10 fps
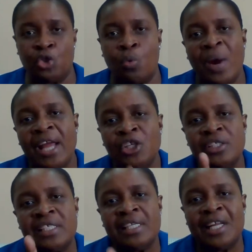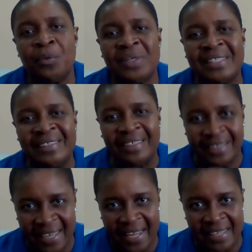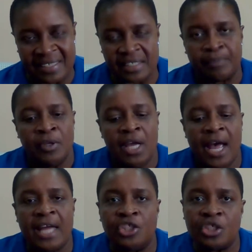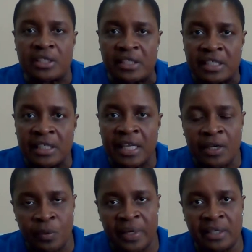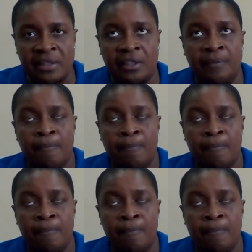So while you're dealing with the glands and you're dealing with